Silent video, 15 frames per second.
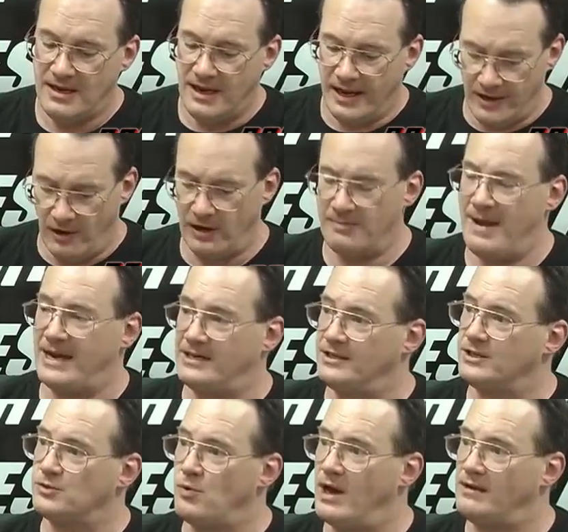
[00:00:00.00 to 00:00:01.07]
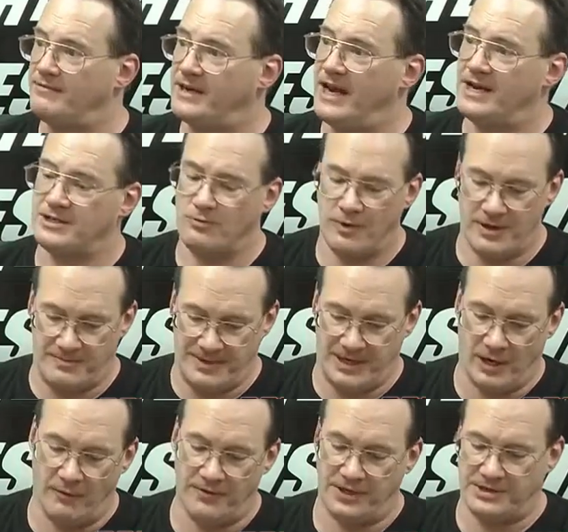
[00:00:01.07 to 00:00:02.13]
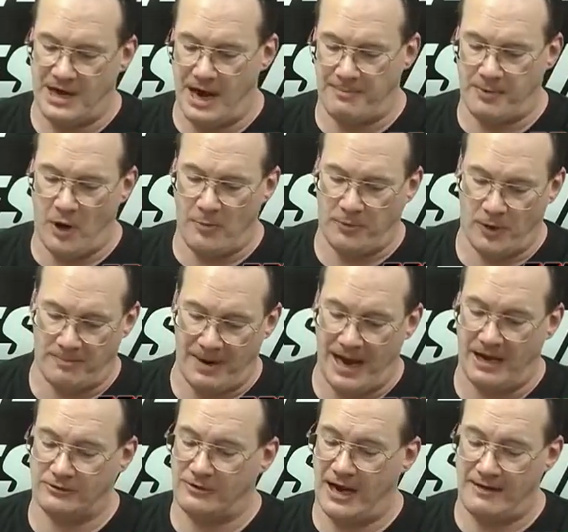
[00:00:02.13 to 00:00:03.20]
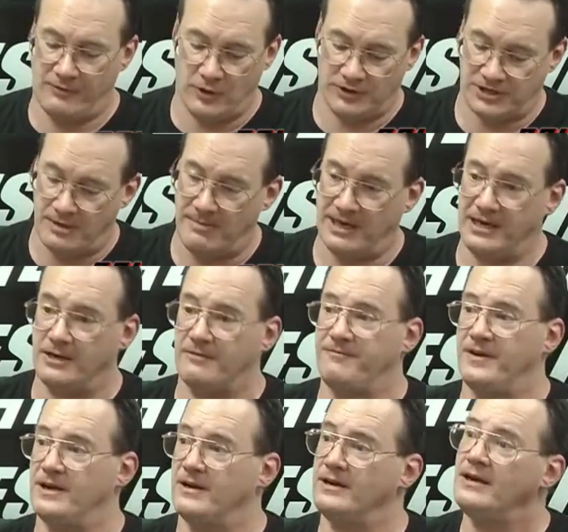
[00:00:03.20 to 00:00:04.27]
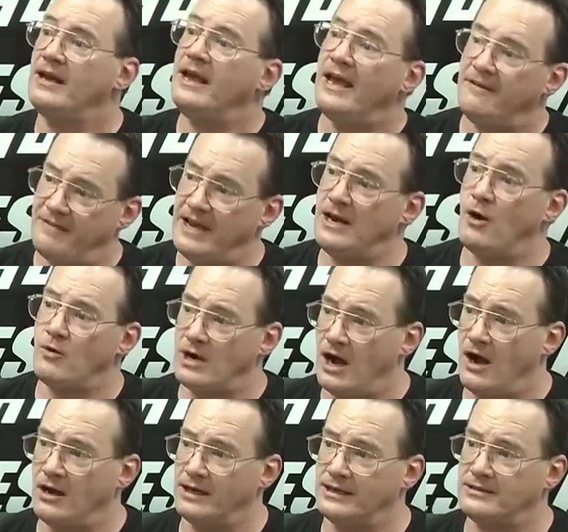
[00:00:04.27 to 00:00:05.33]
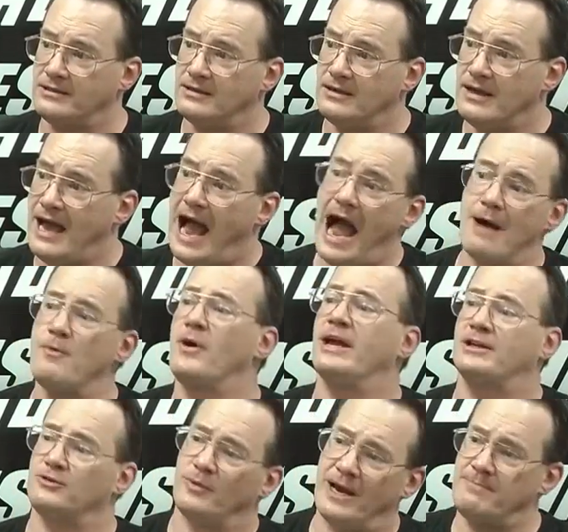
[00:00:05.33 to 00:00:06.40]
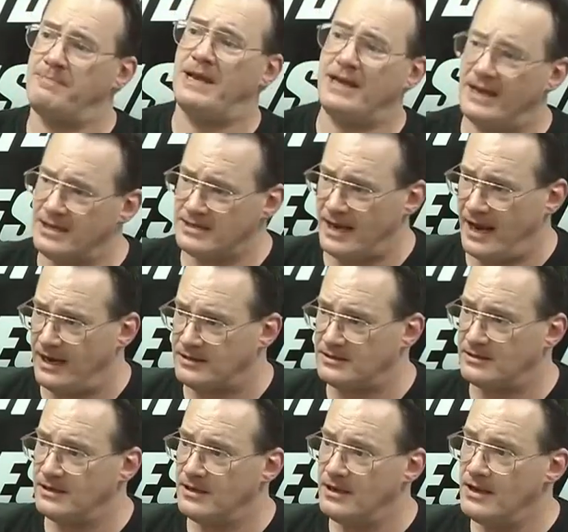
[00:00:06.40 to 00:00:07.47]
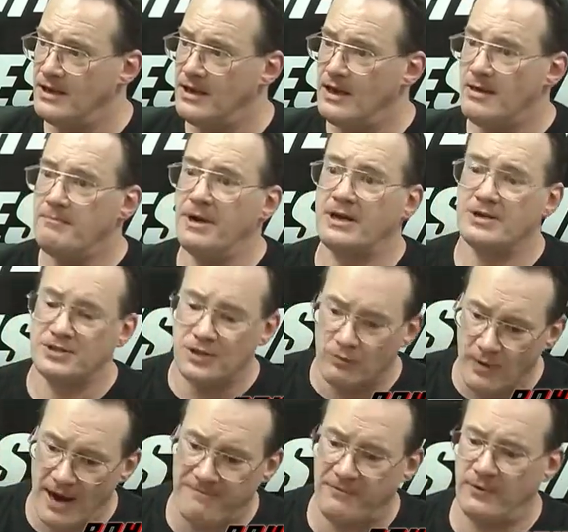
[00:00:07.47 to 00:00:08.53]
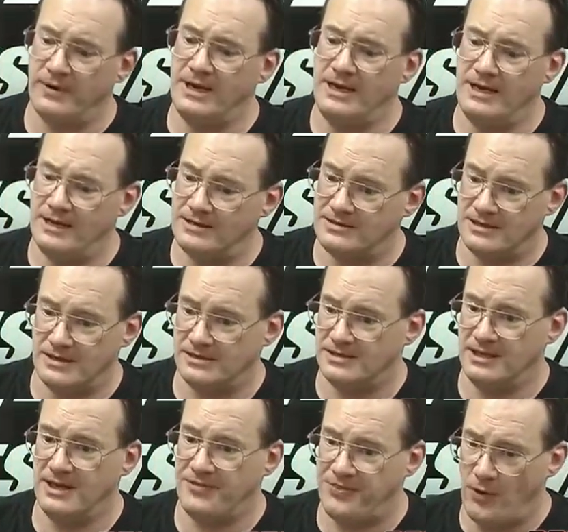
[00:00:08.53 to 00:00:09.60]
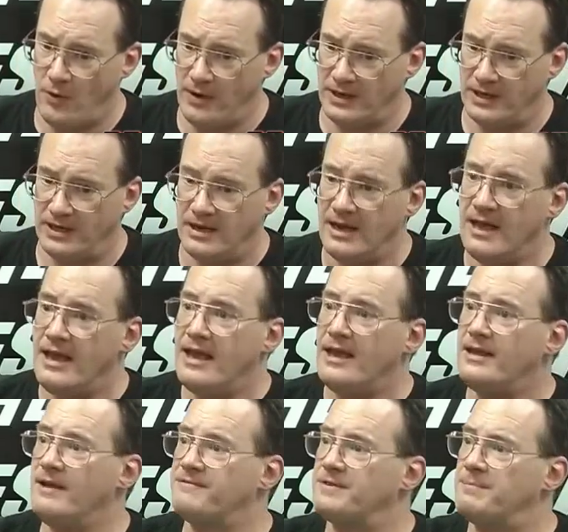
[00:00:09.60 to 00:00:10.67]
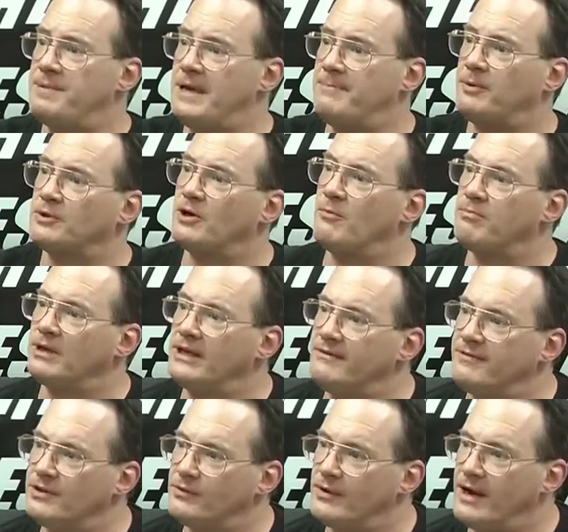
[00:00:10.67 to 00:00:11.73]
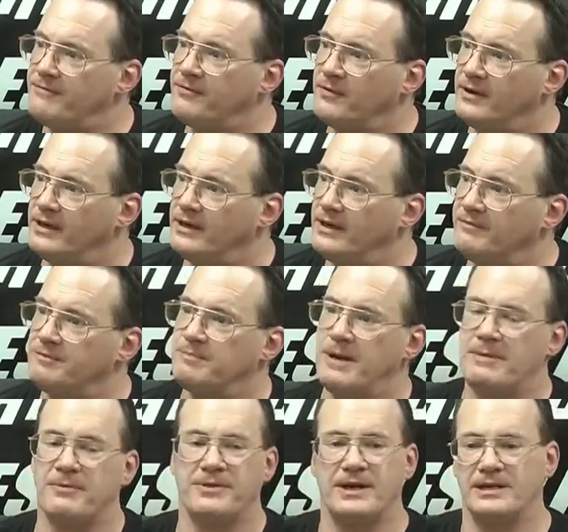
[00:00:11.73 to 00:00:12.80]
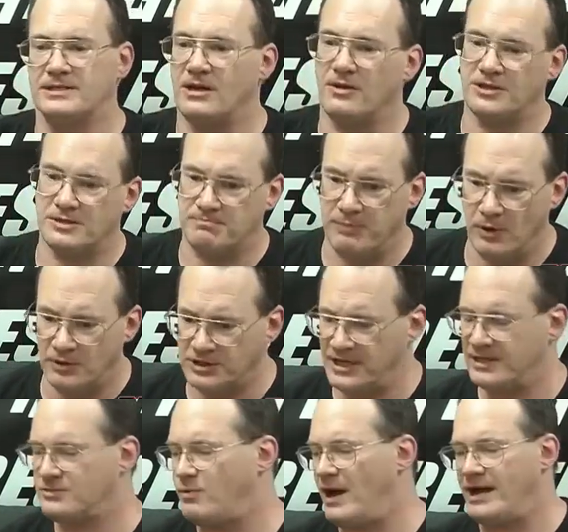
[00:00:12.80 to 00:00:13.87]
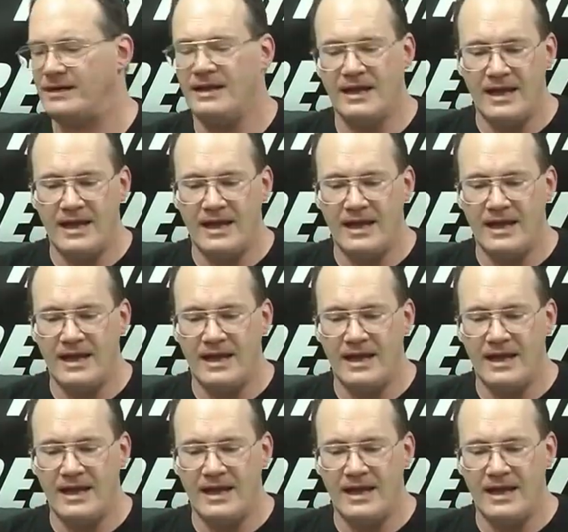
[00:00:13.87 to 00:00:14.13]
an automatic disqualification, whether it be an over the top rope or a pile driver or somebody interfering, if he don't call it, I'm going to hit the ring and beat his ass, because the referee is the authority. If the people don't believe in the referee, if the people think it's all just bullshit, that's why